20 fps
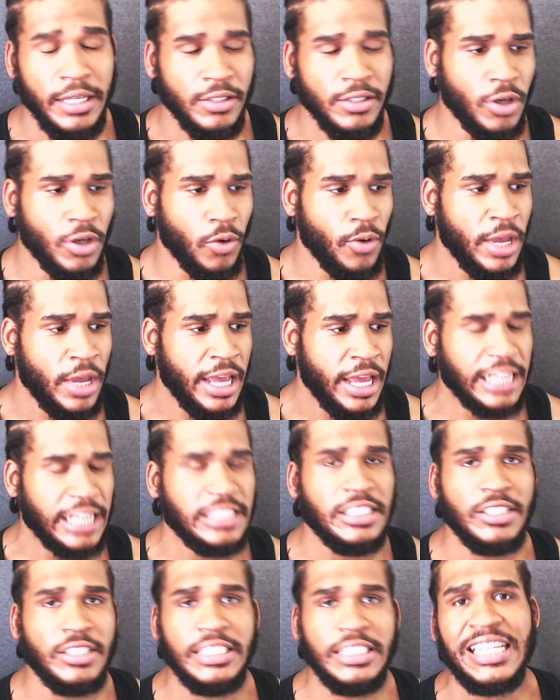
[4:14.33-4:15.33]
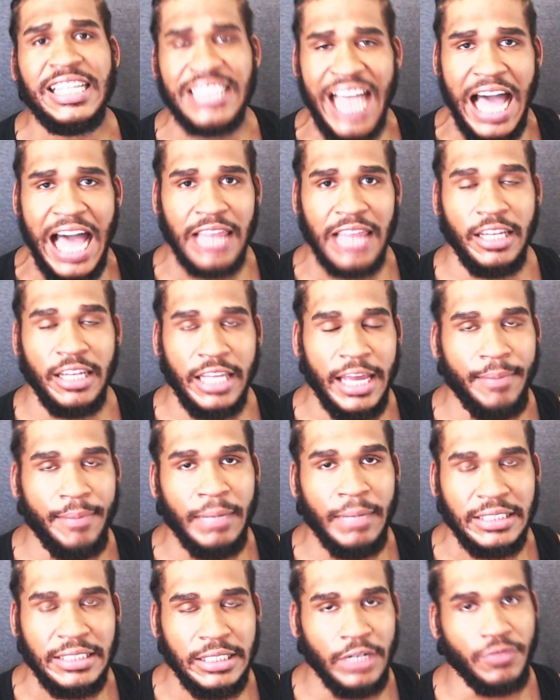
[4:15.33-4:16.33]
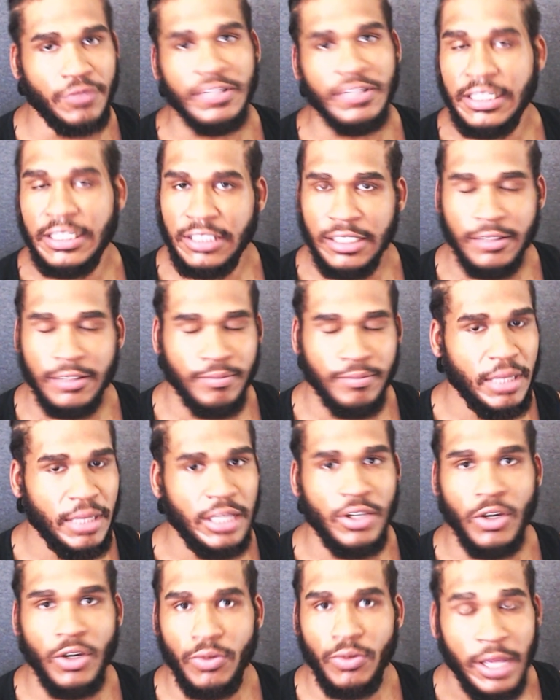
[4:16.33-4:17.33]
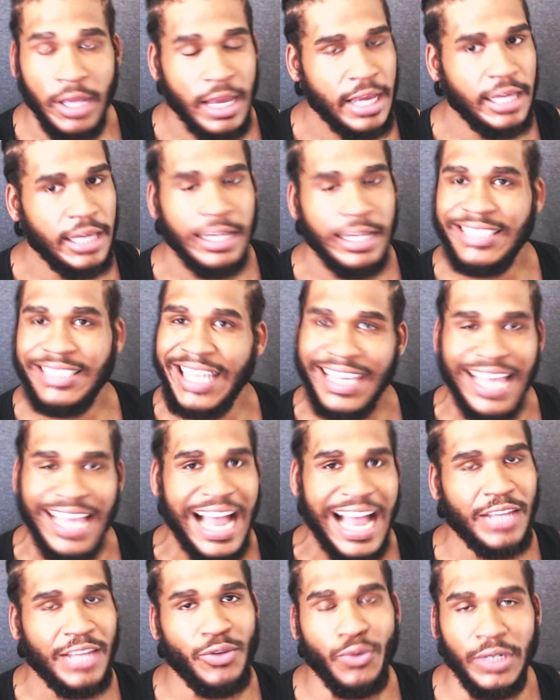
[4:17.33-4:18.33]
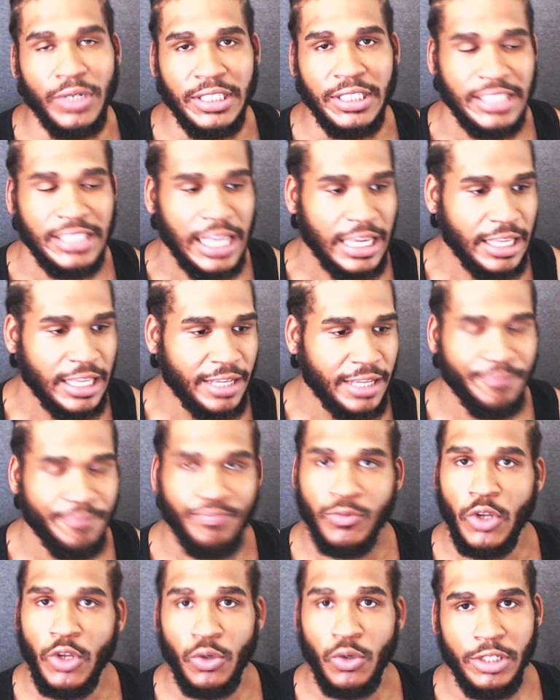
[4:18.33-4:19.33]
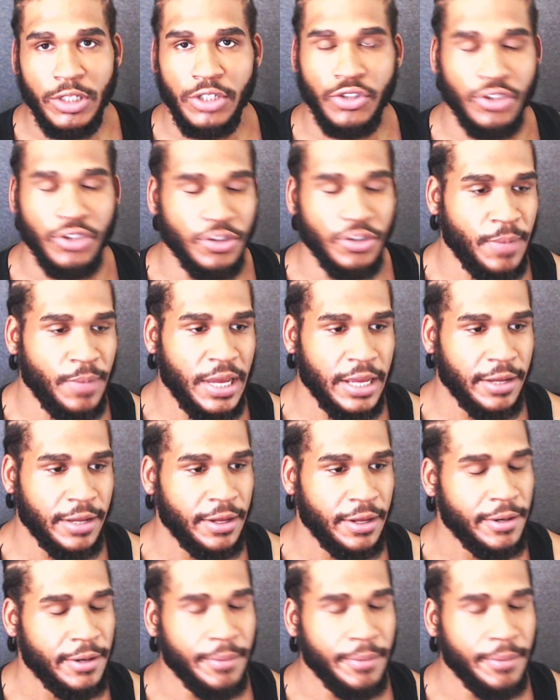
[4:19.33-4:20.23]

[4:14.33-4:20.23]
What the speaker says: So it just, that's how I look at myself. That's just me. No, take it how you want to take it. No disrespect.